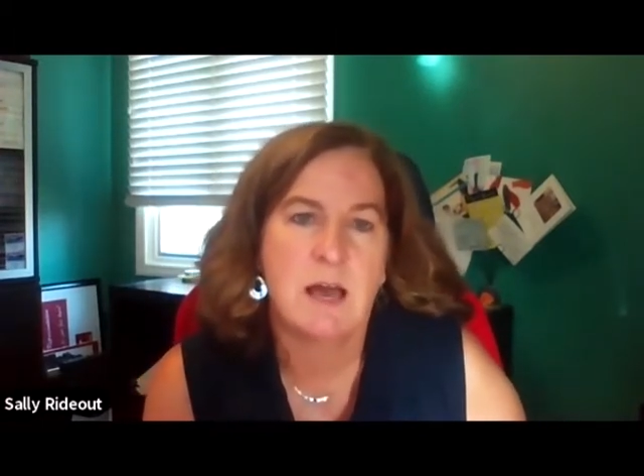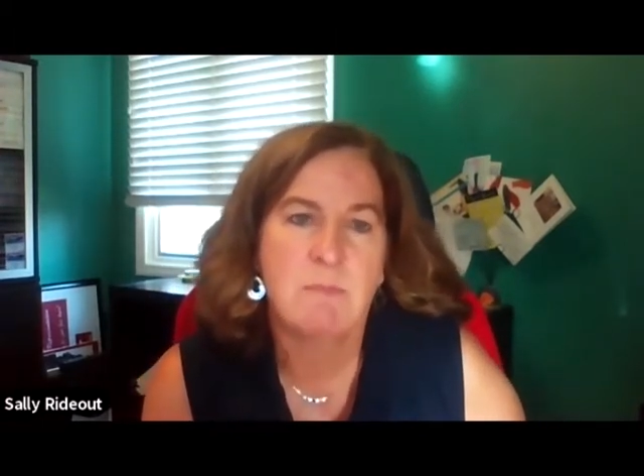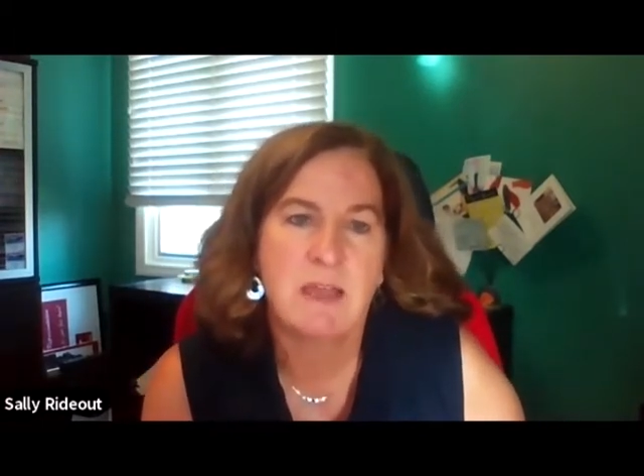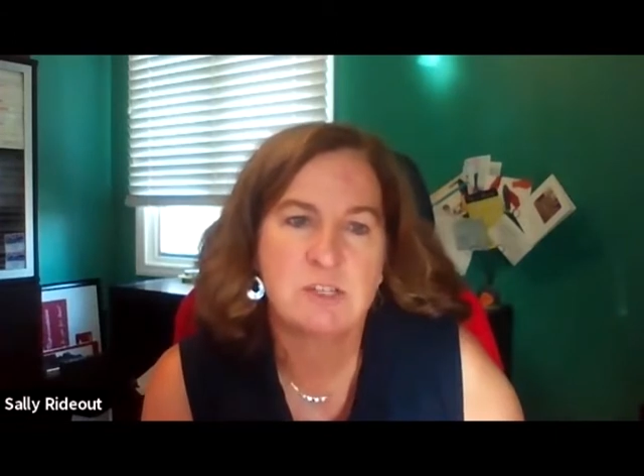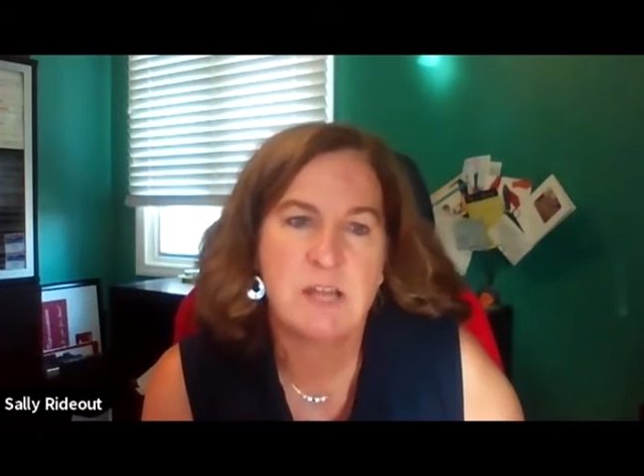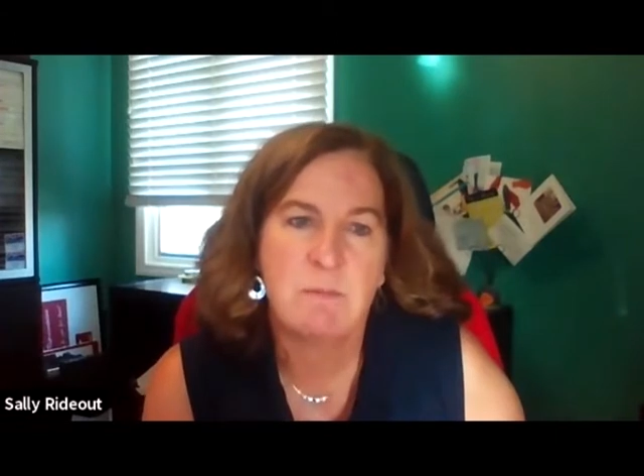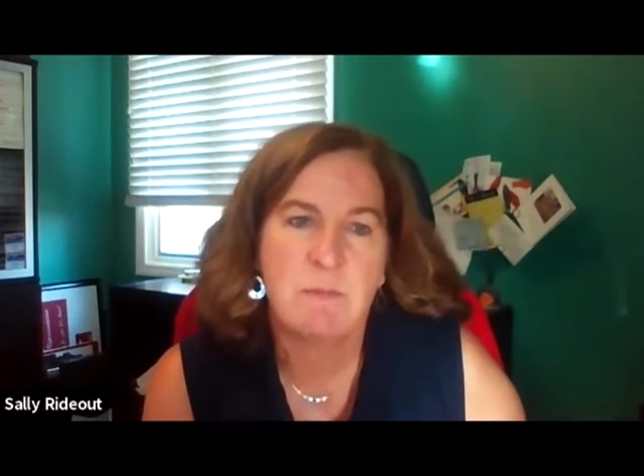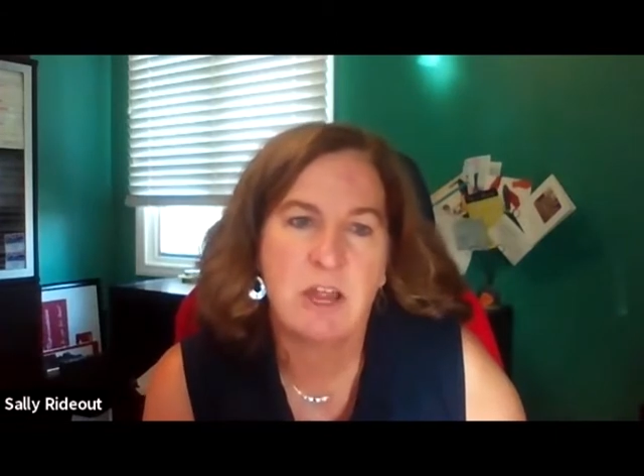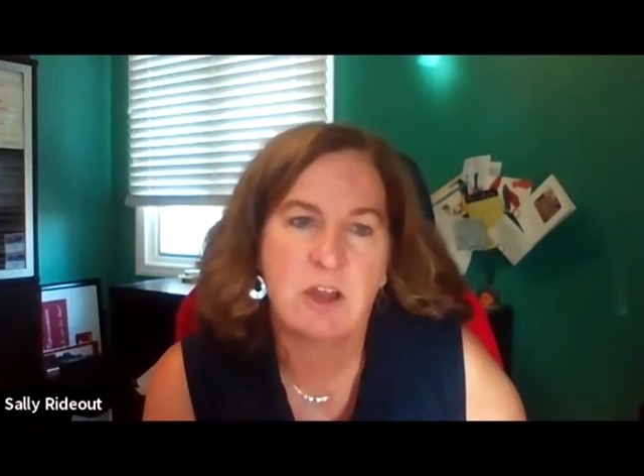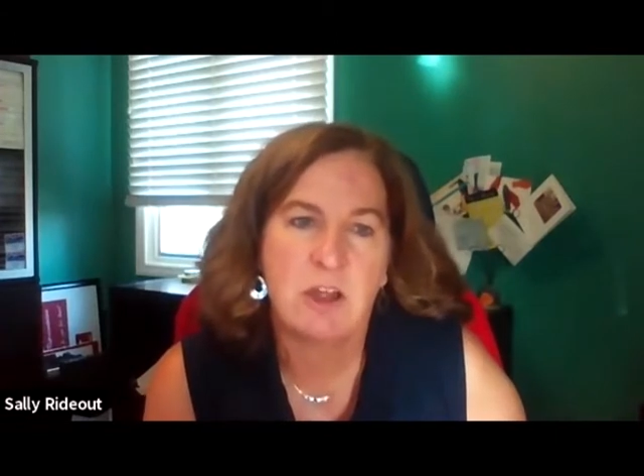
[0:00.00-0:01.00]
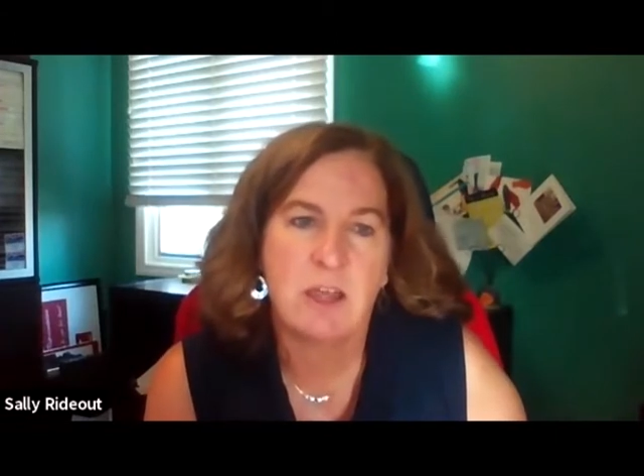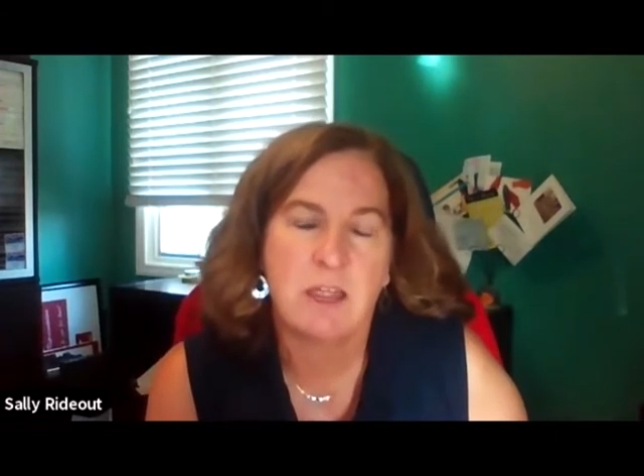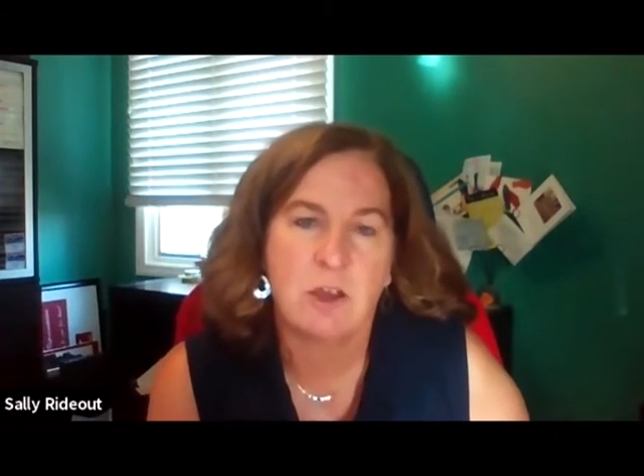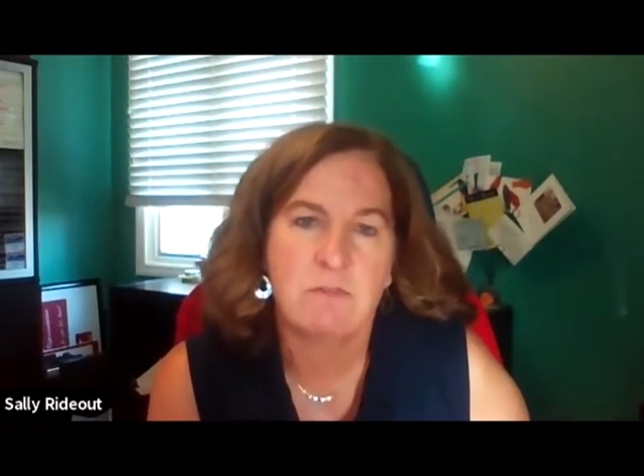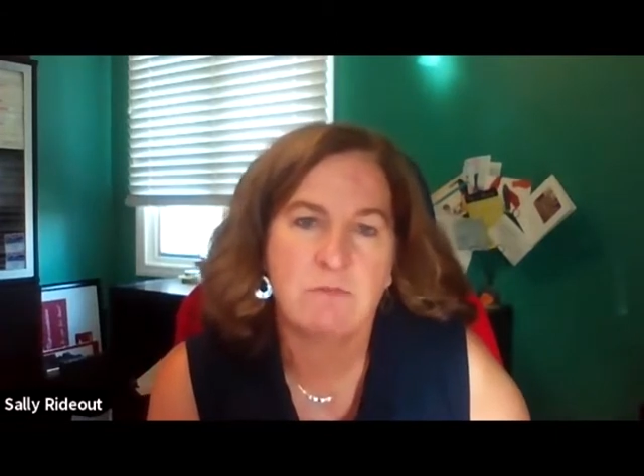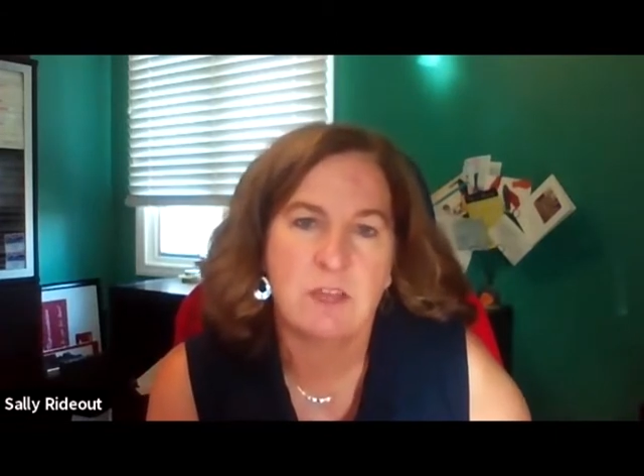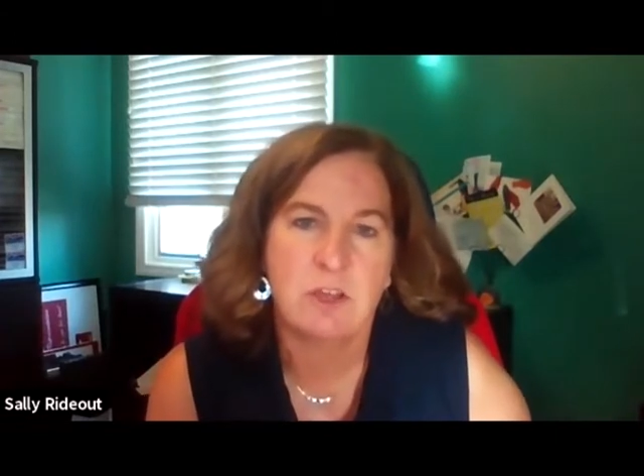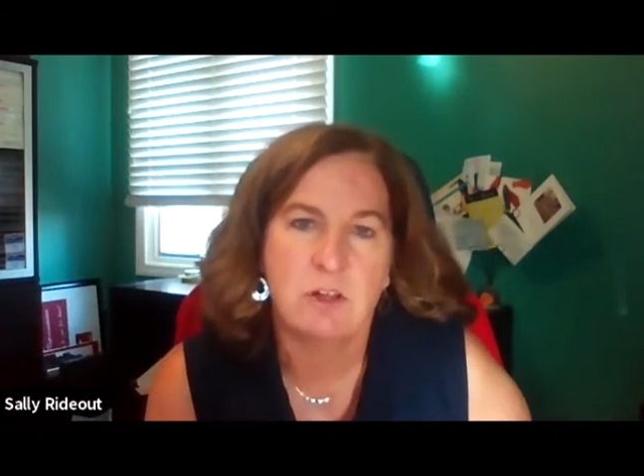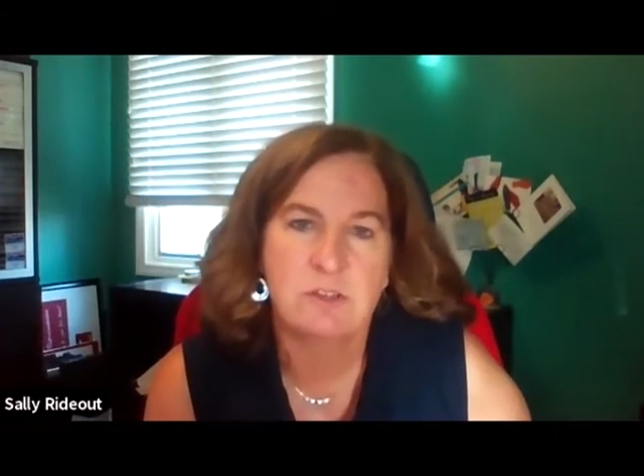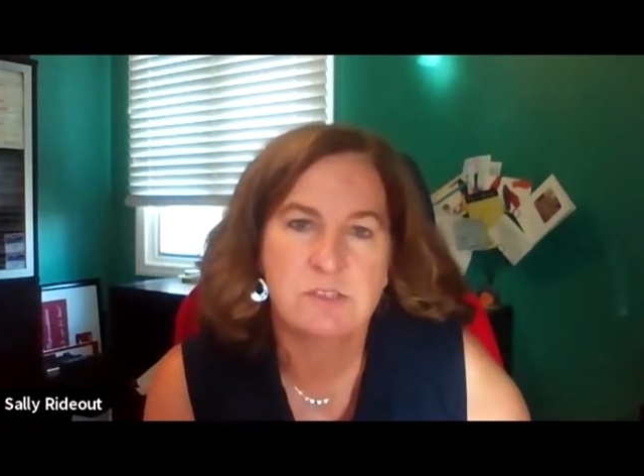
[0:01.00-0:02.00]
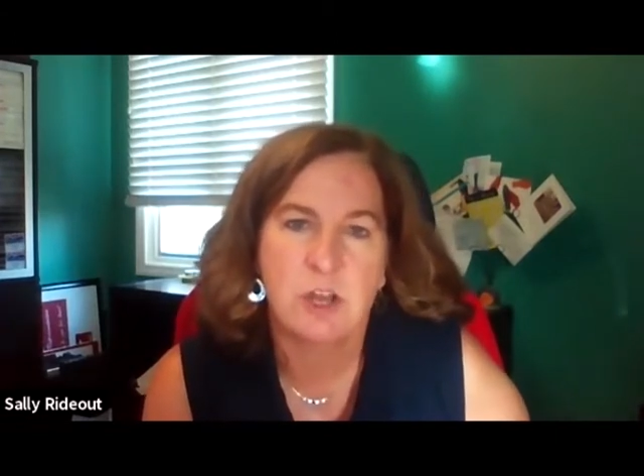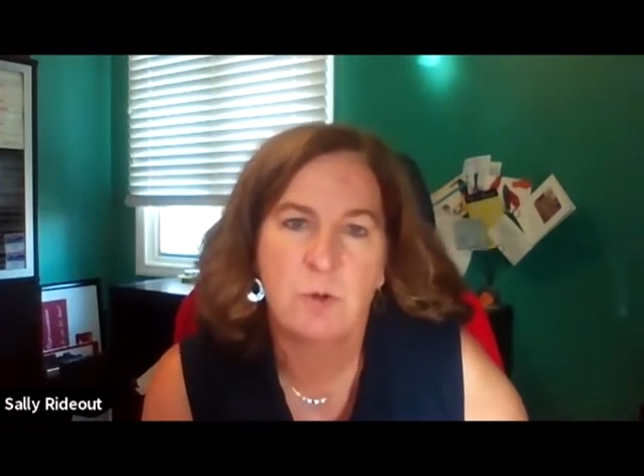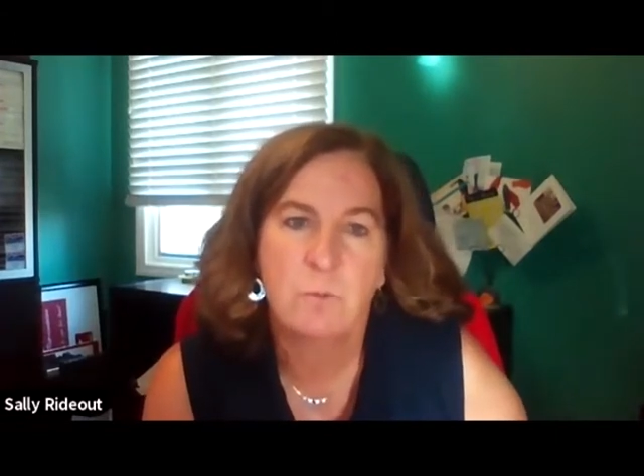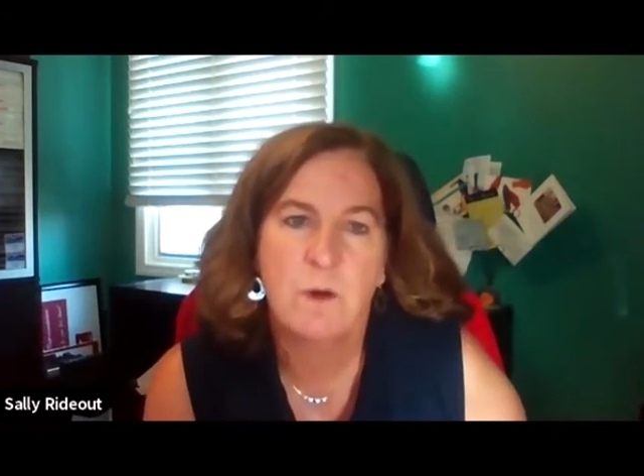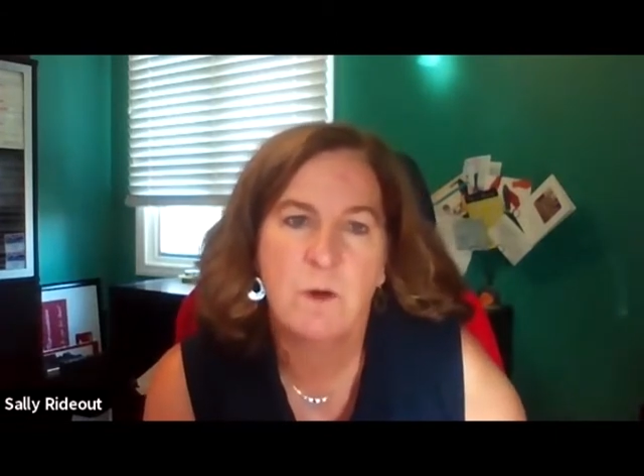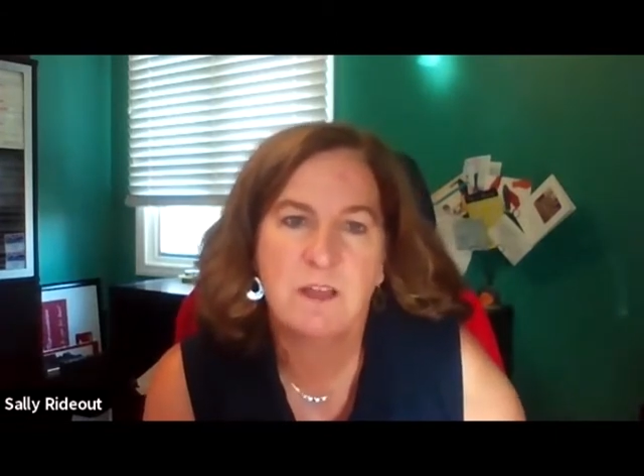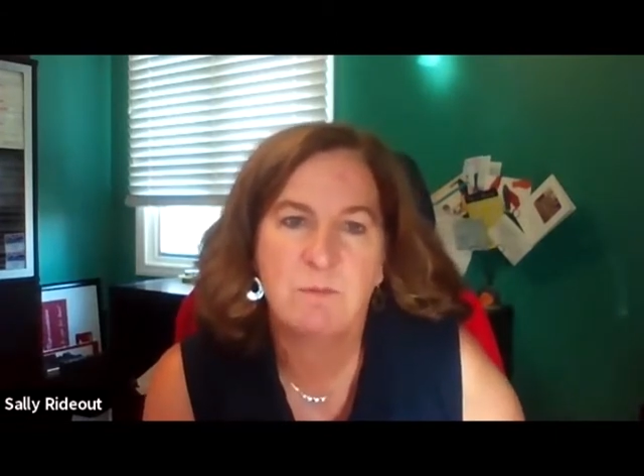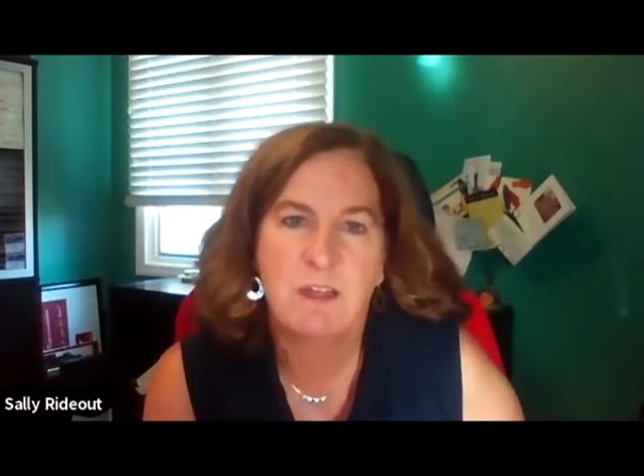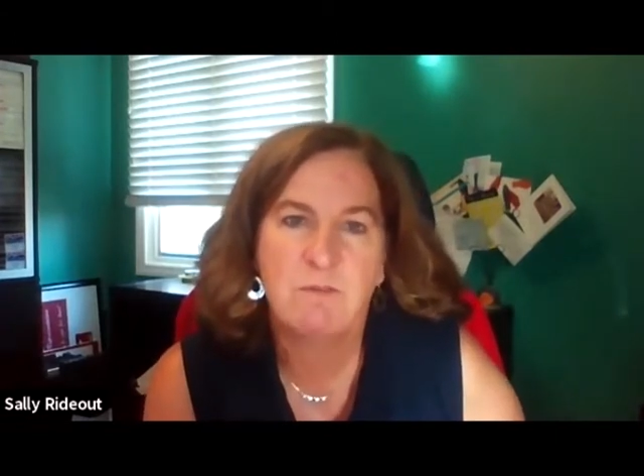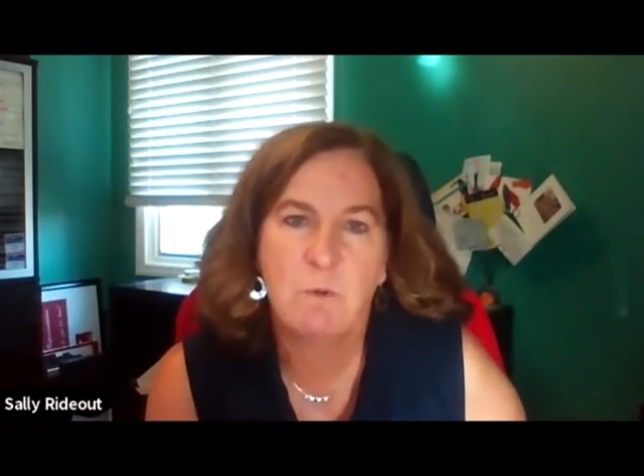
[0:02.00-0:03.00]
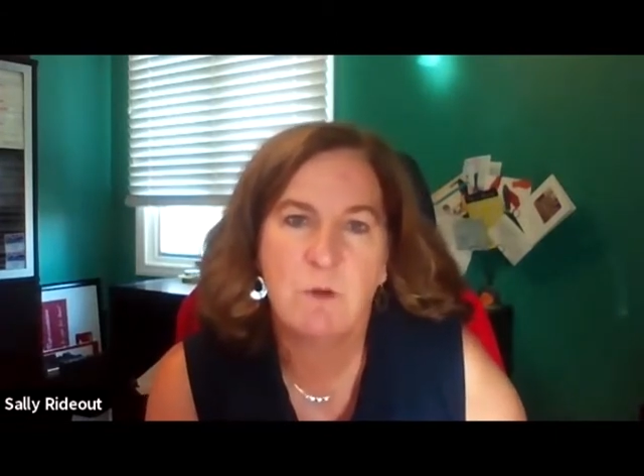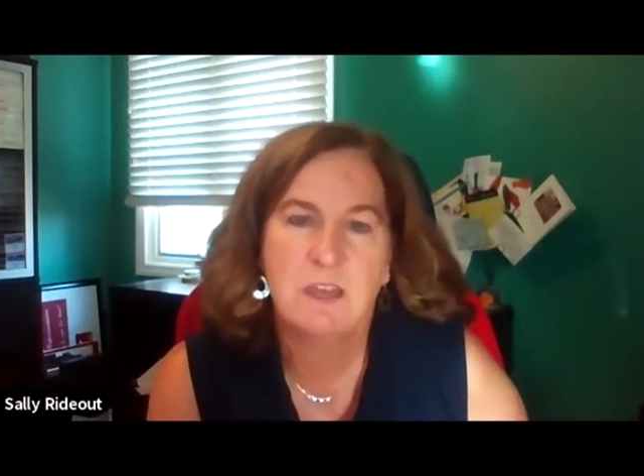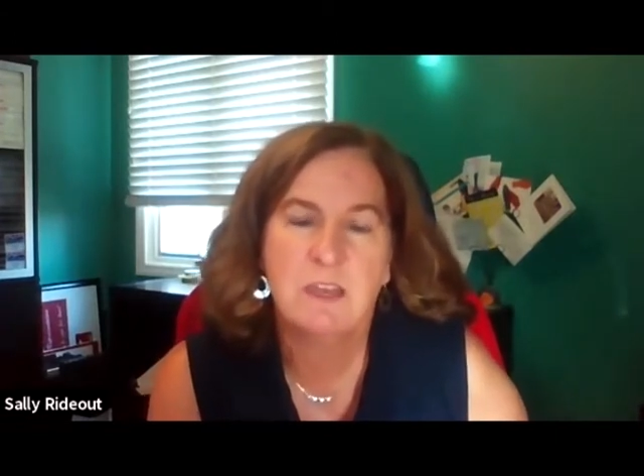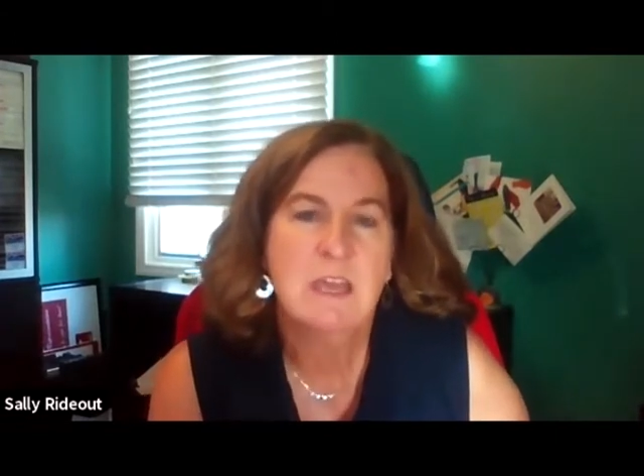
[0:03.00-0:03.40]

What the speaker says: Mike Schottmeyer and Carrie Flegel. So welcome to everyone.